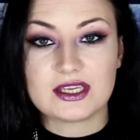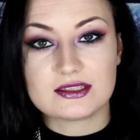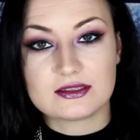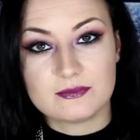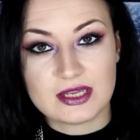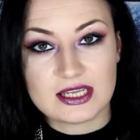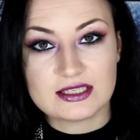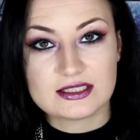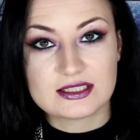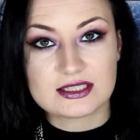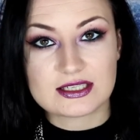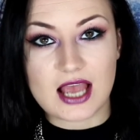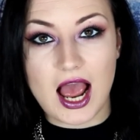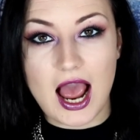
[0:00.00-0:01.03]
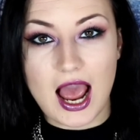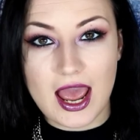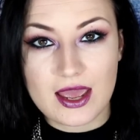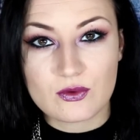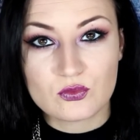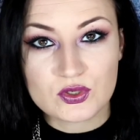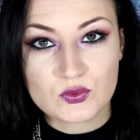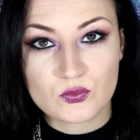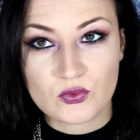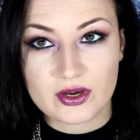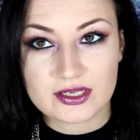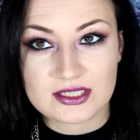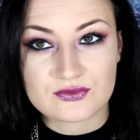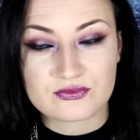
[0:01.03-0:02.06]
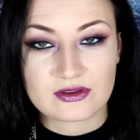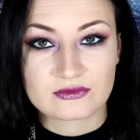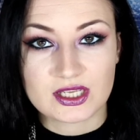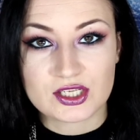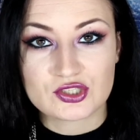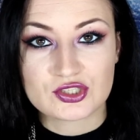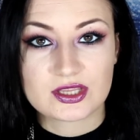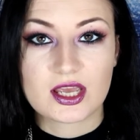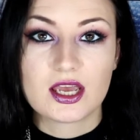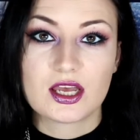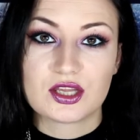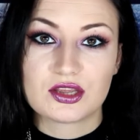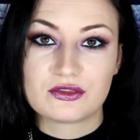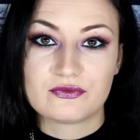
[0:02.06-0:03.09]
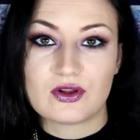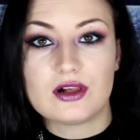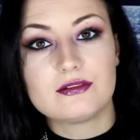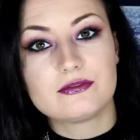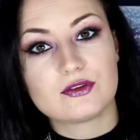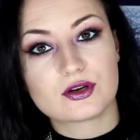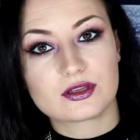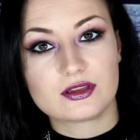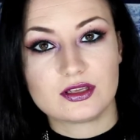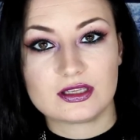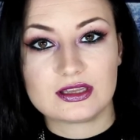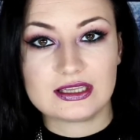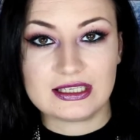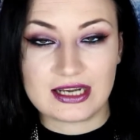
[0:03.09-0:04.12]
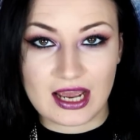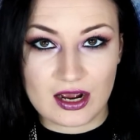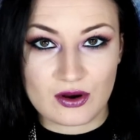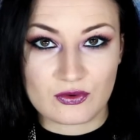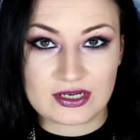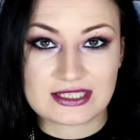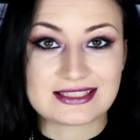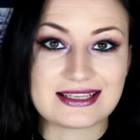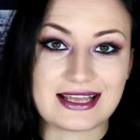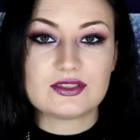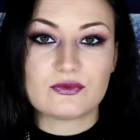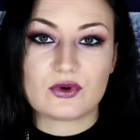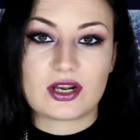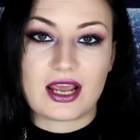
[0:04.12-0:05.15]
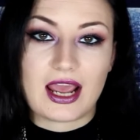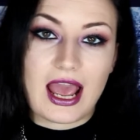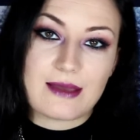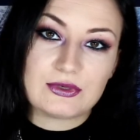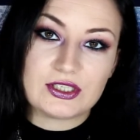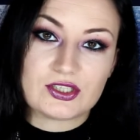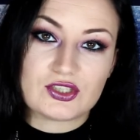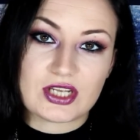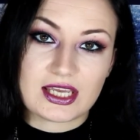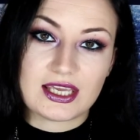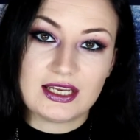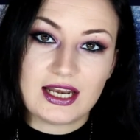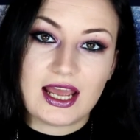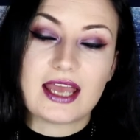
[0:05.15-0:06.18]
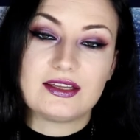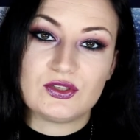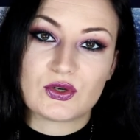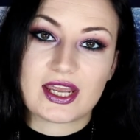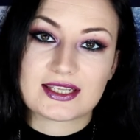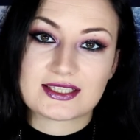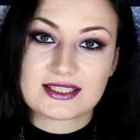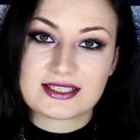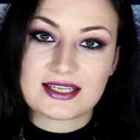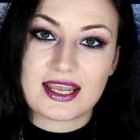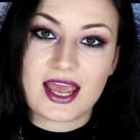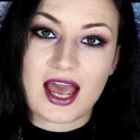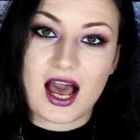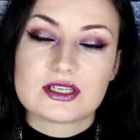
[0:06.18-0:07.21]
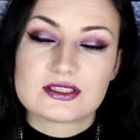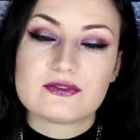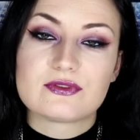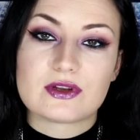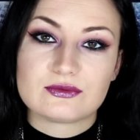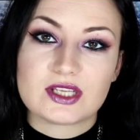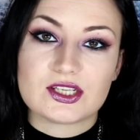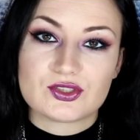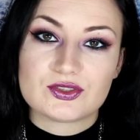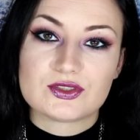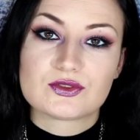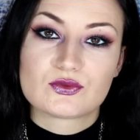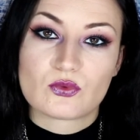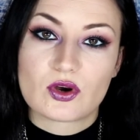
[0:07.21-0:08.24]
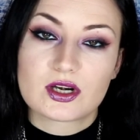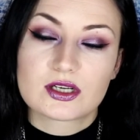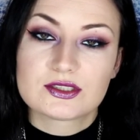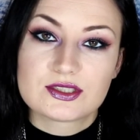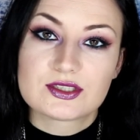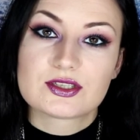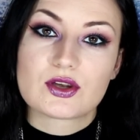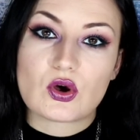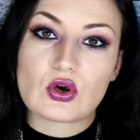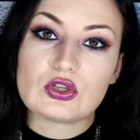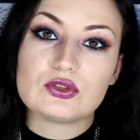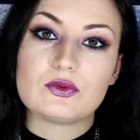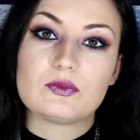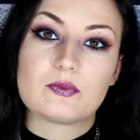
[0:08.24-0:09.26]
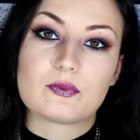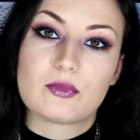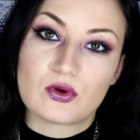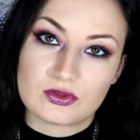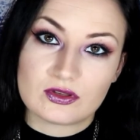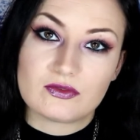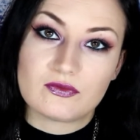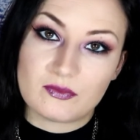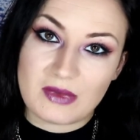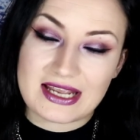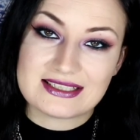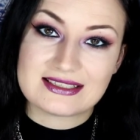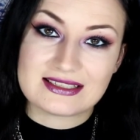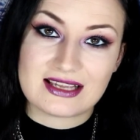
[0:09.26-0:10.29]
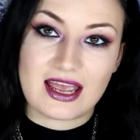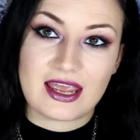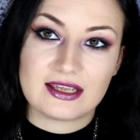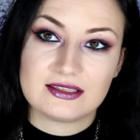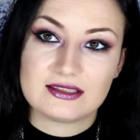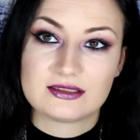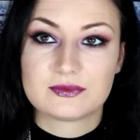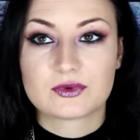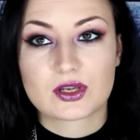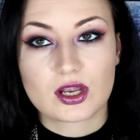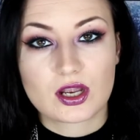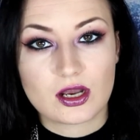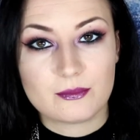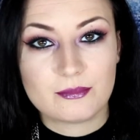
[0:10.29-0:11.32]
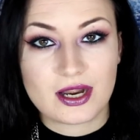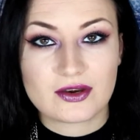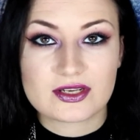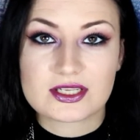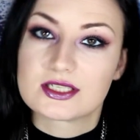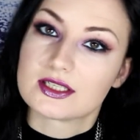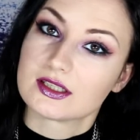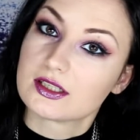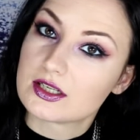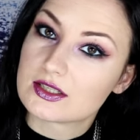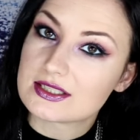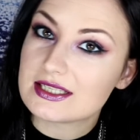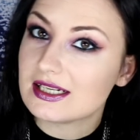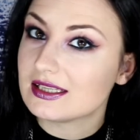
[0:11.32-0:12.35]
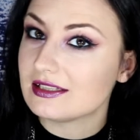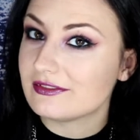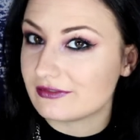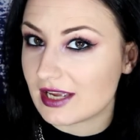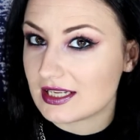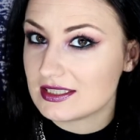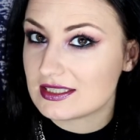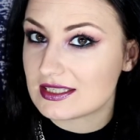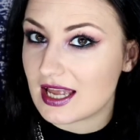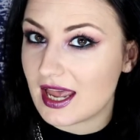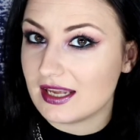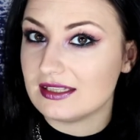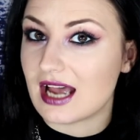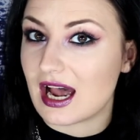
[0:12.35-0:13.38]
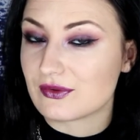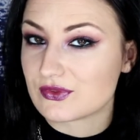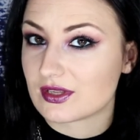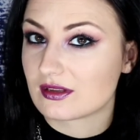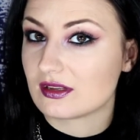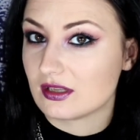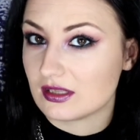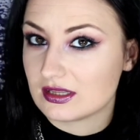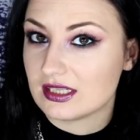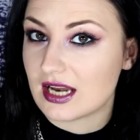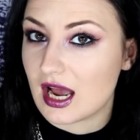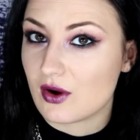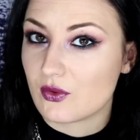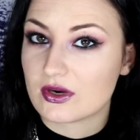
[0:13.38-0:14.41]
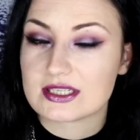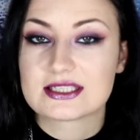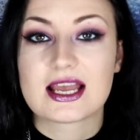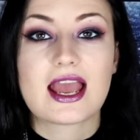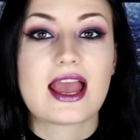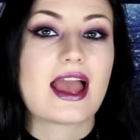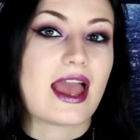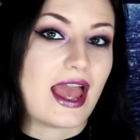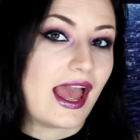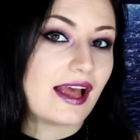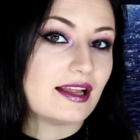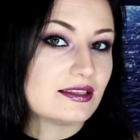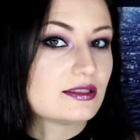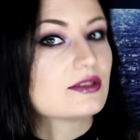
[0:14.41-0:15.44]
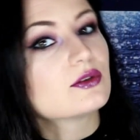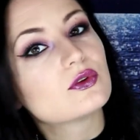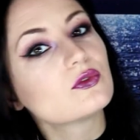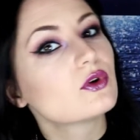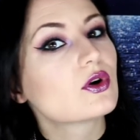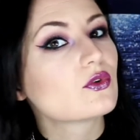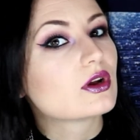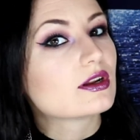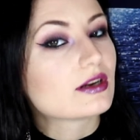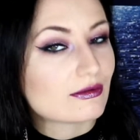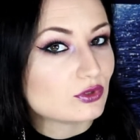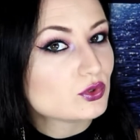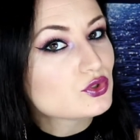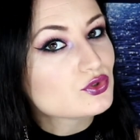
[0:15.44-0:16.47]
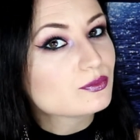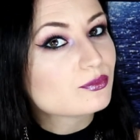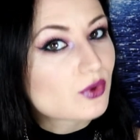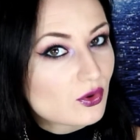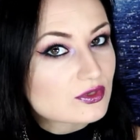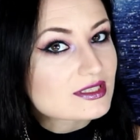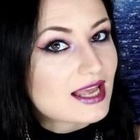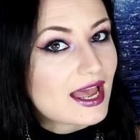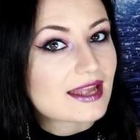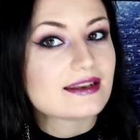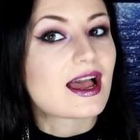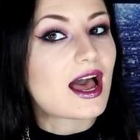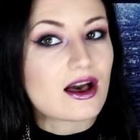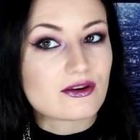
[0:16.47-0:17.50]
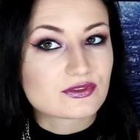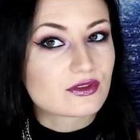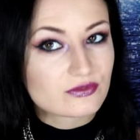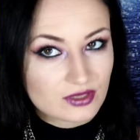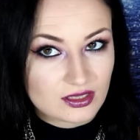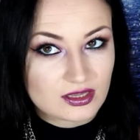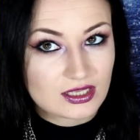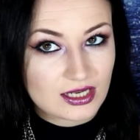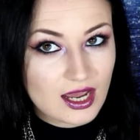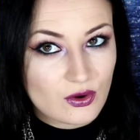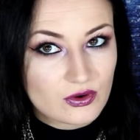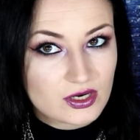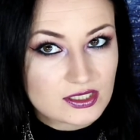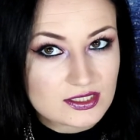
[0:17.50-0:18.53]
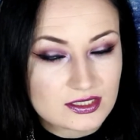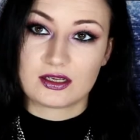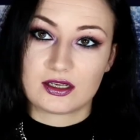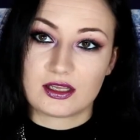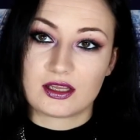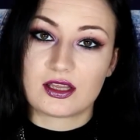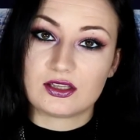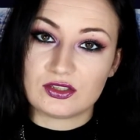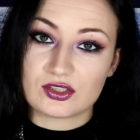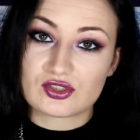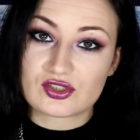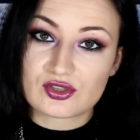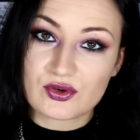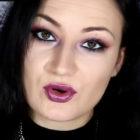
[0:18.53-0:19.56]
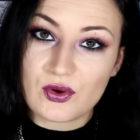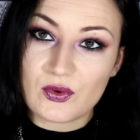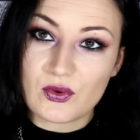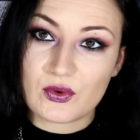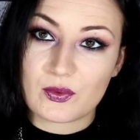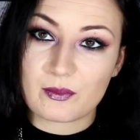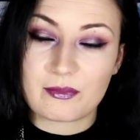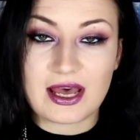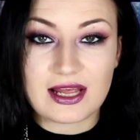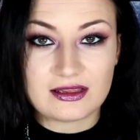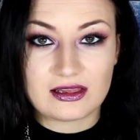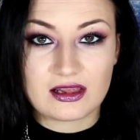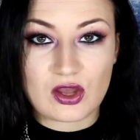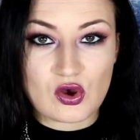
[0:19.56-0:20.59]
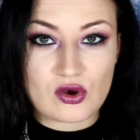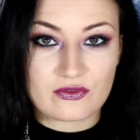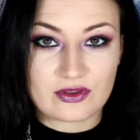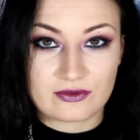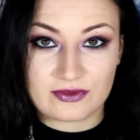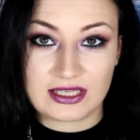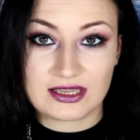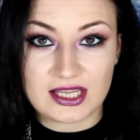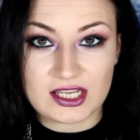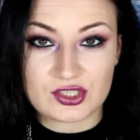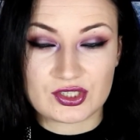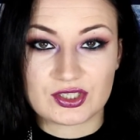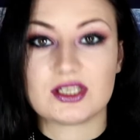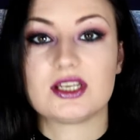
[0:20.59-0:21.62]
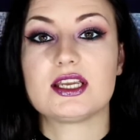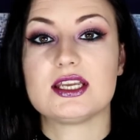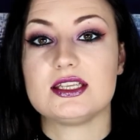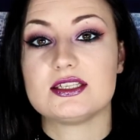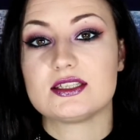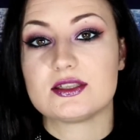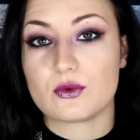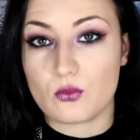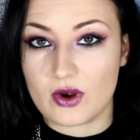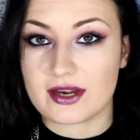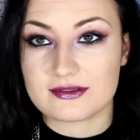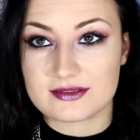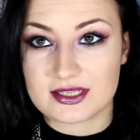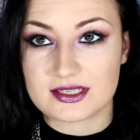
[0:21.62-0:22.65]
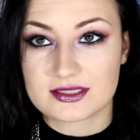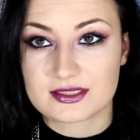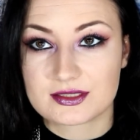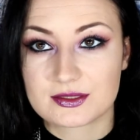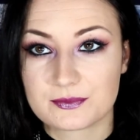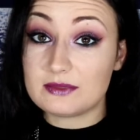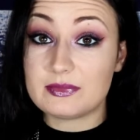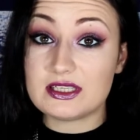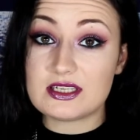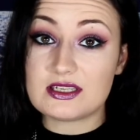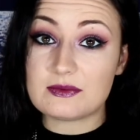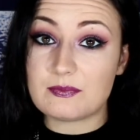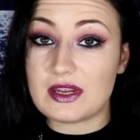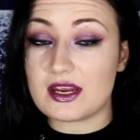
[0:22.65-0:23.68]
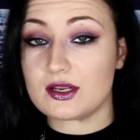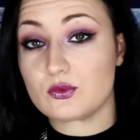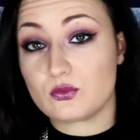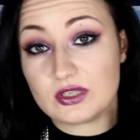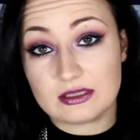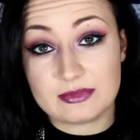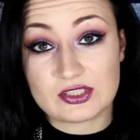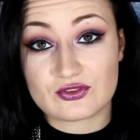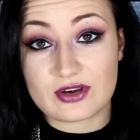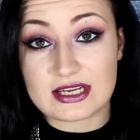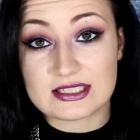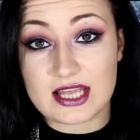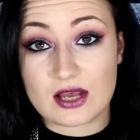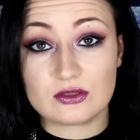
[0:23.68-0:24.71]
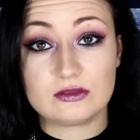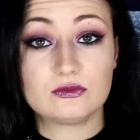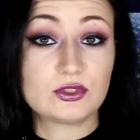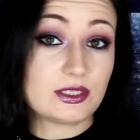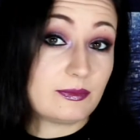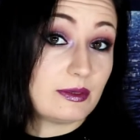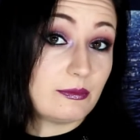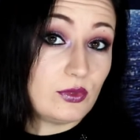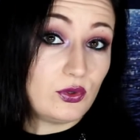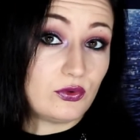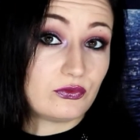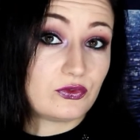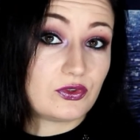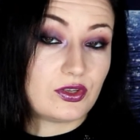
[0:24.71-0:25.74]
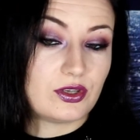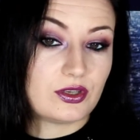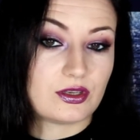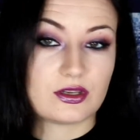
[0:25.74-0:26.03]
That means I would wear this foundation 12 or 13 hours. After work I'm gonna check in and you can see how does the foundations worked on both of my side. Comparison Conceal and Define side after 13 hours and Revolution Pro side after 13 hours. The true battle of a foundation is the wear test. Would it be disappeared? Would it be dressed down? Would it be moved?